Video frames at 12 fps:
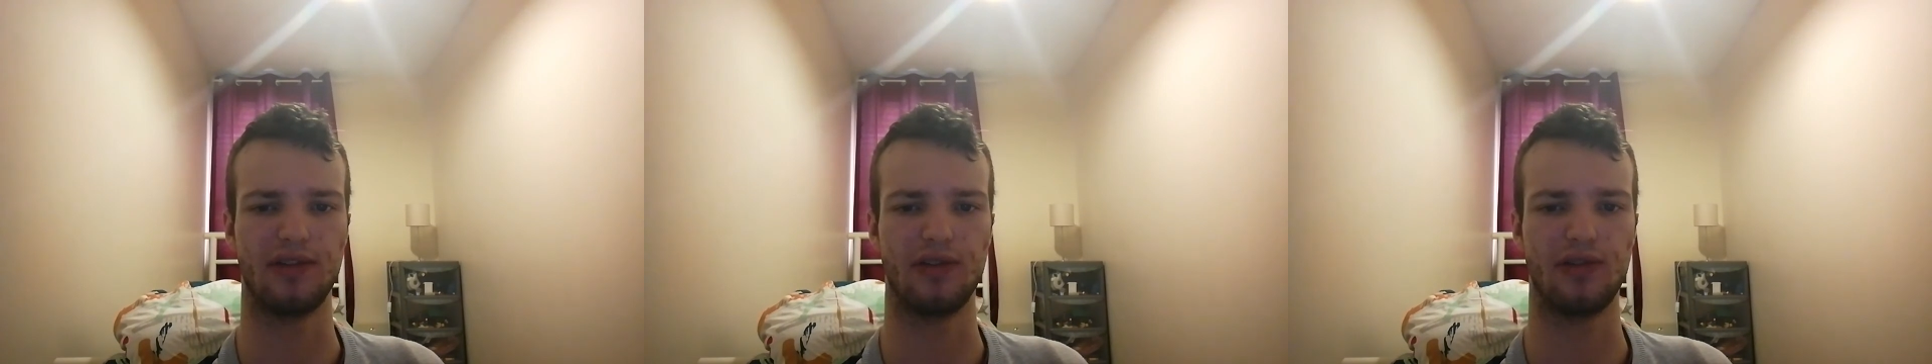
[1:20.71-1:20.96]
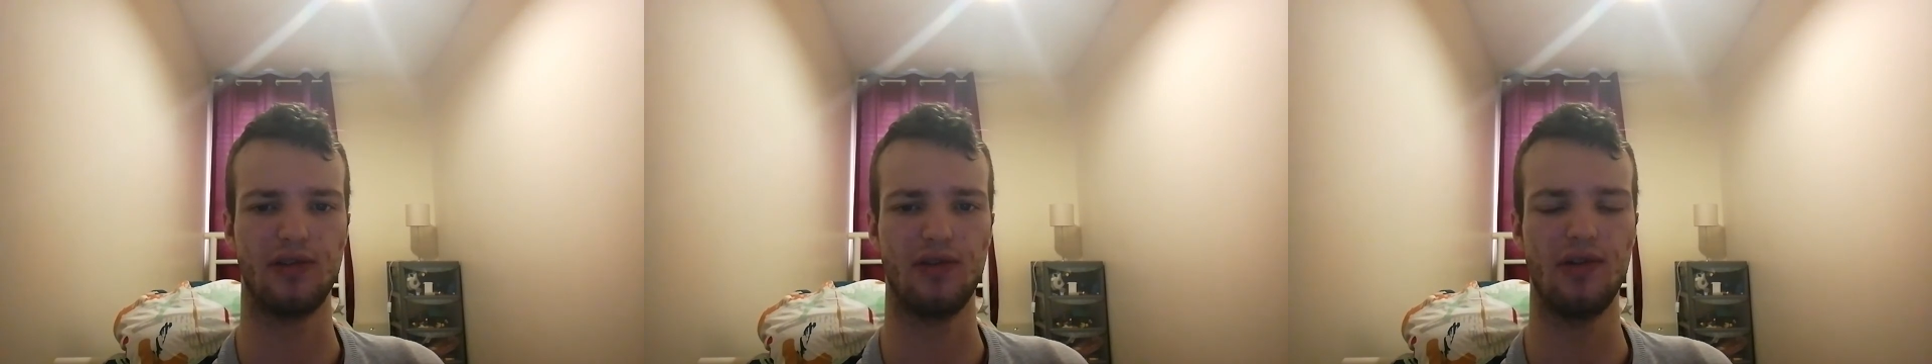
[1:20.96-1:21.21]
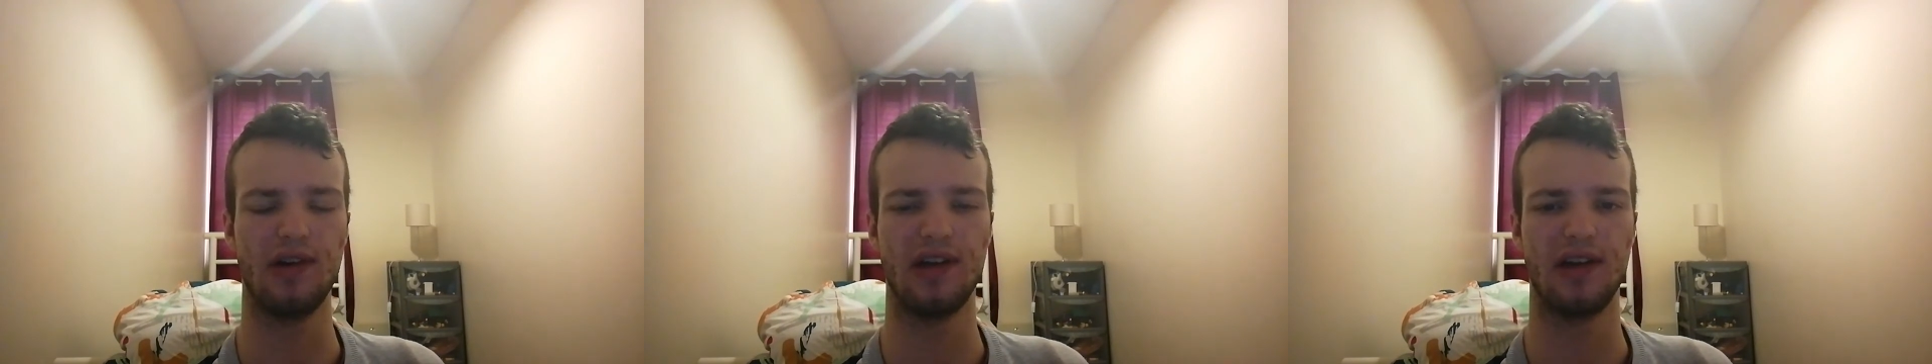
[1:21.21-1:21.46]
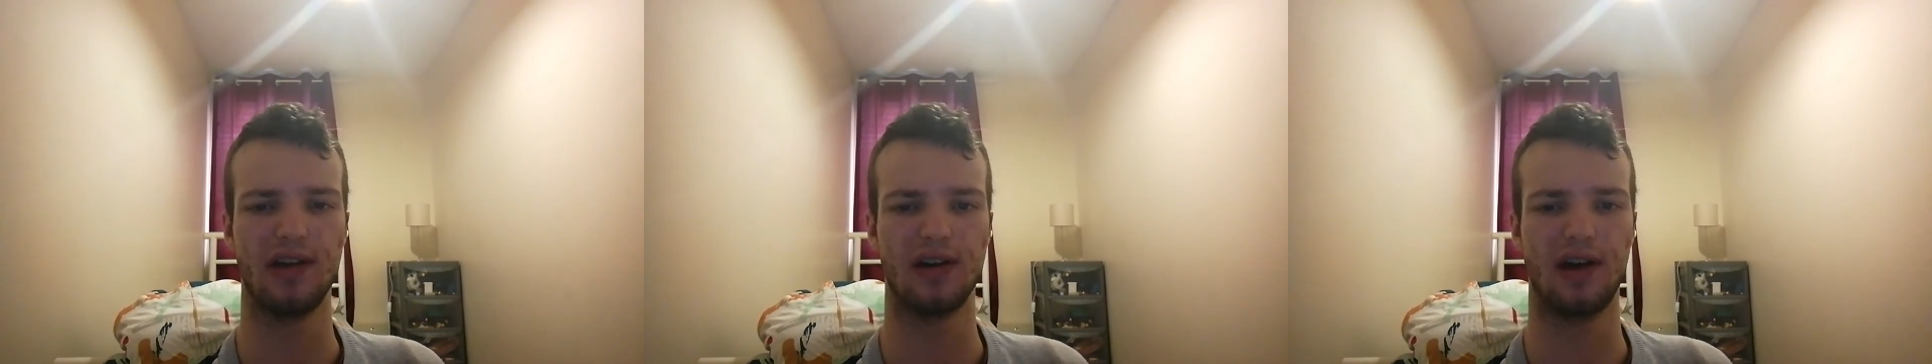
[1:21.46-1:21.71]
new soup,
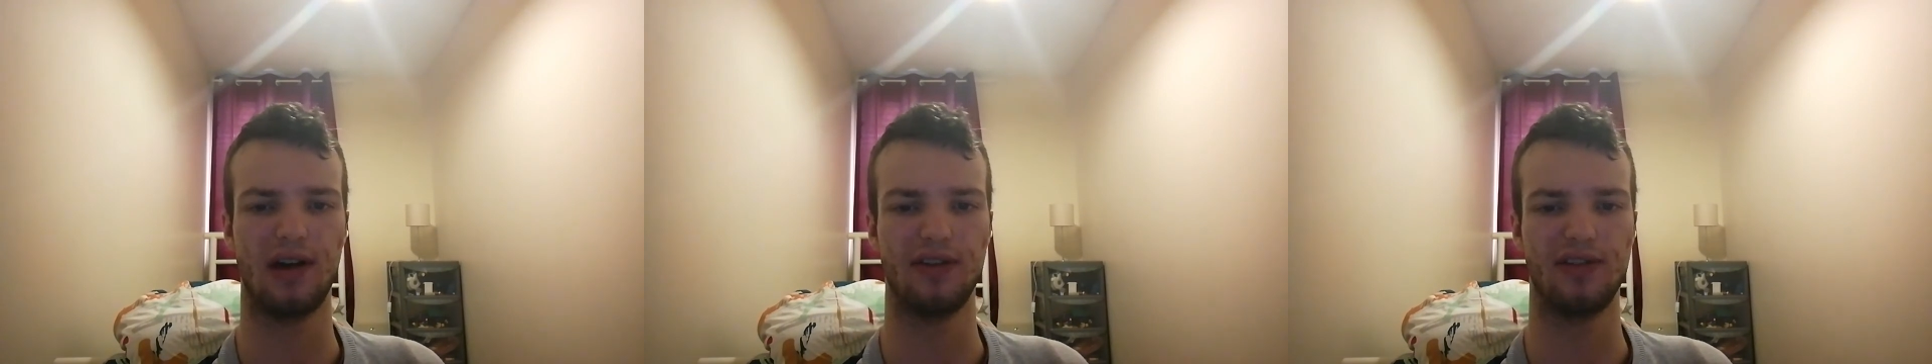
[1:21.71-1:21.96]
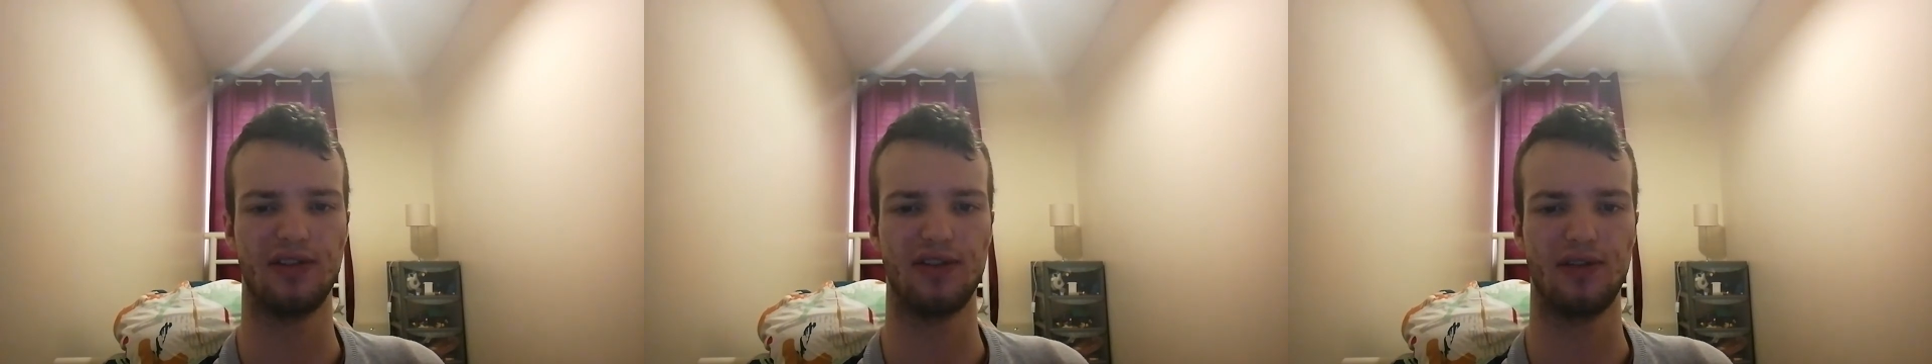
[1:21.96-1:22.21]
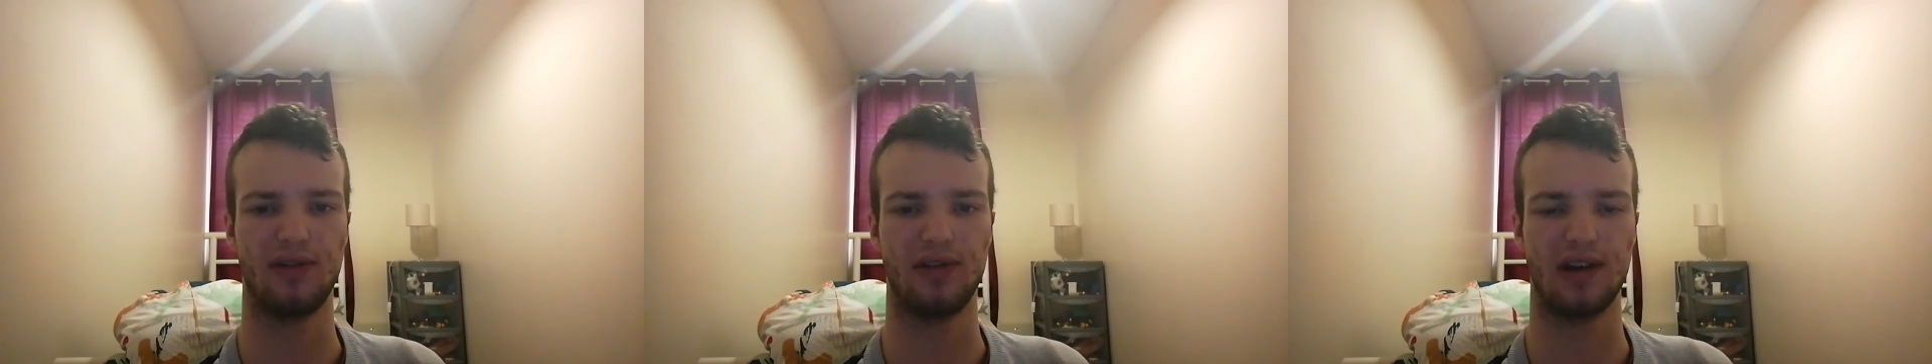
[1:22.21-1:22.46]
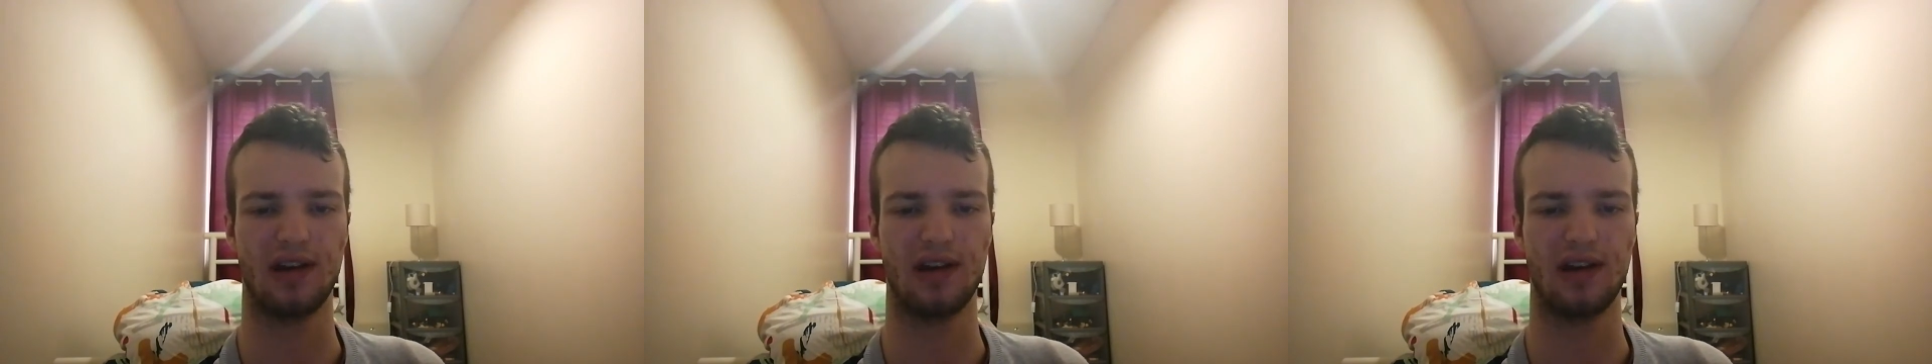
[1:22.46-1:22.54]
hot soup,